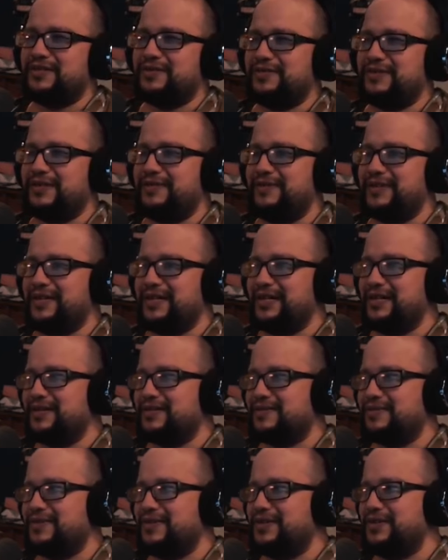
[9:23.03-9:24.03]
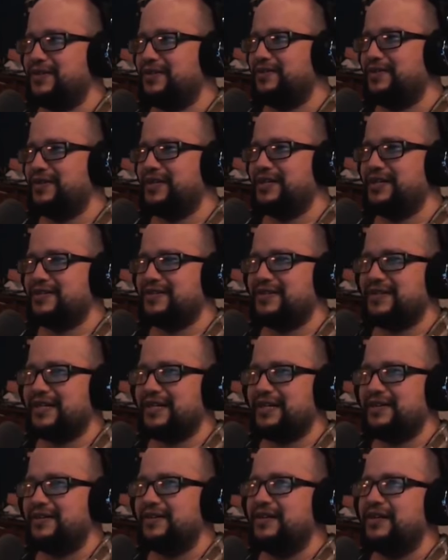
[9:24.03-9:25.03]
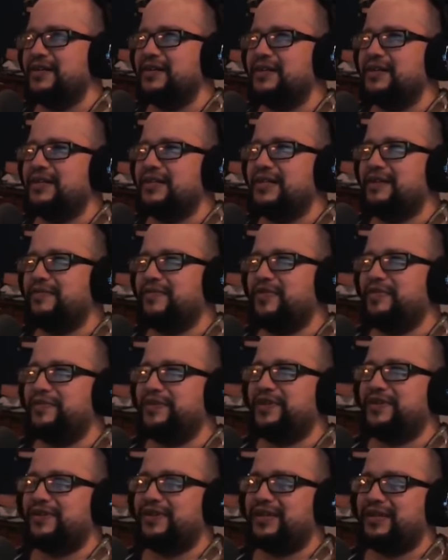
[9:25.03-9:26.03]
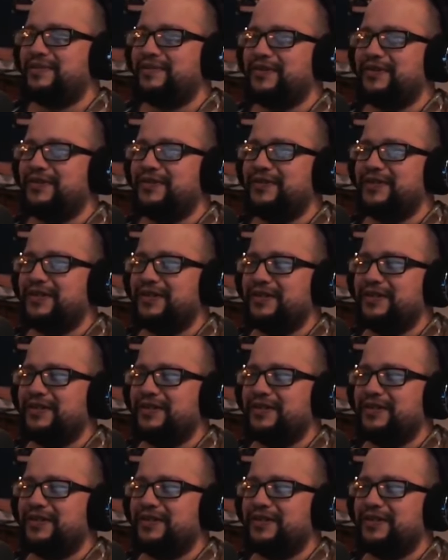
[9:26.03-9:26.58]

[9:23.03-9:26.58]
with everything else when you're going into that mobility mode.